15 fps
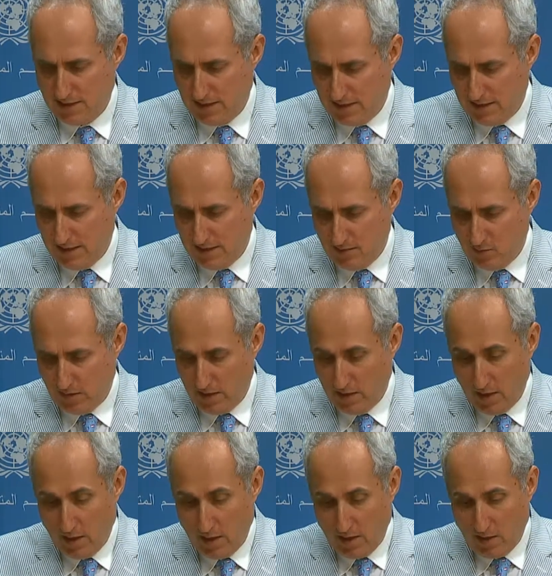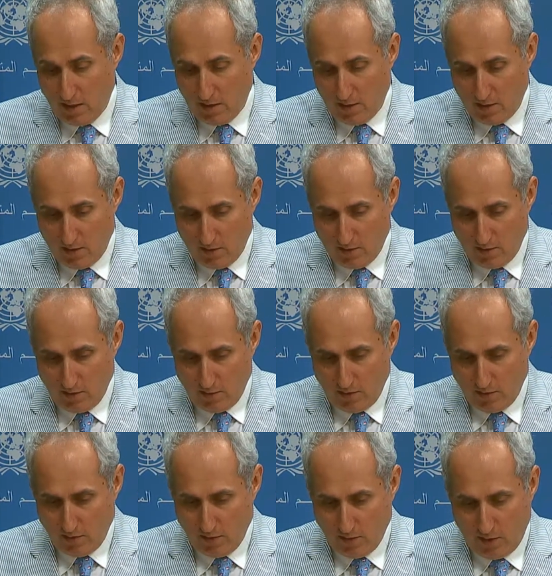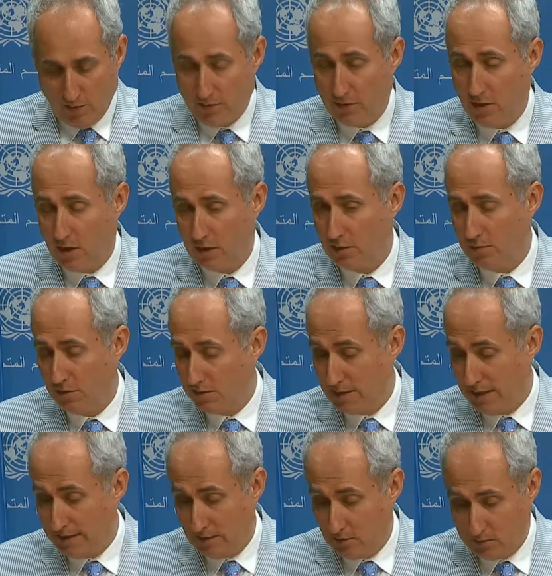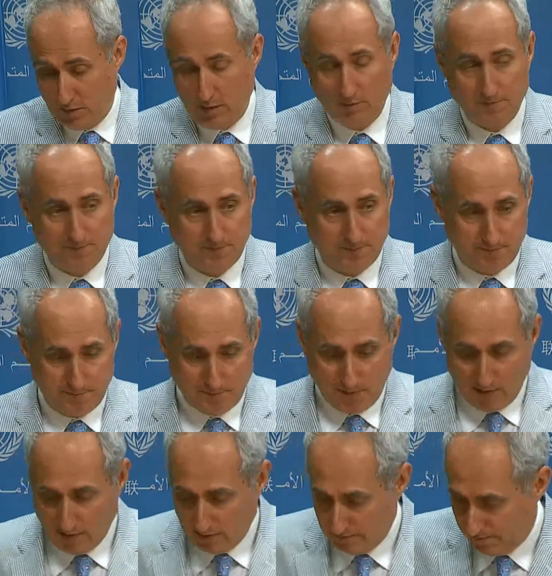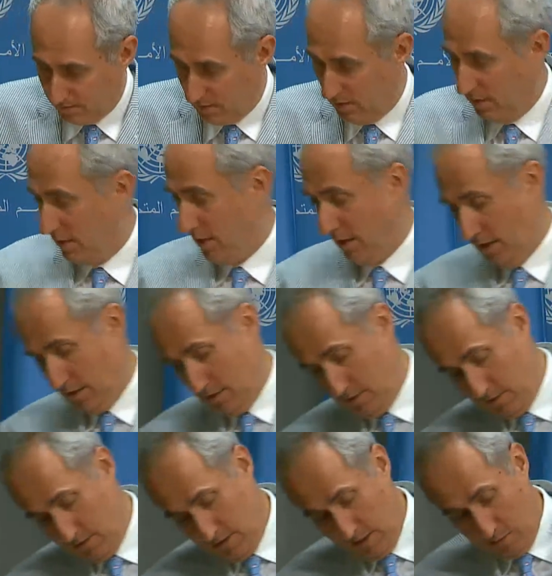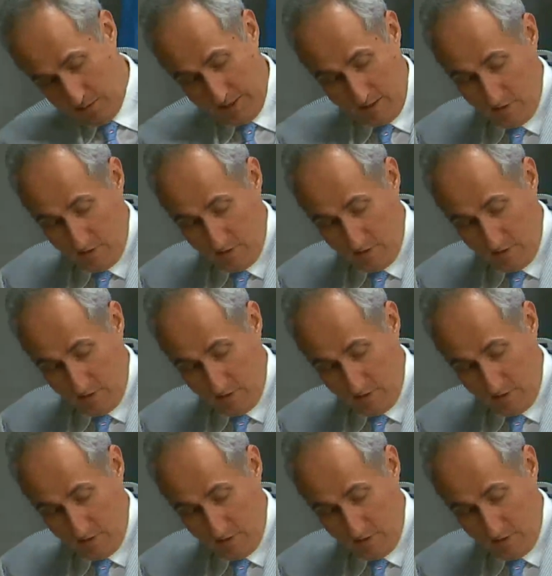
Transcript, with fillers: in, in any way uh, on the document. I don't know. Can you find out? I will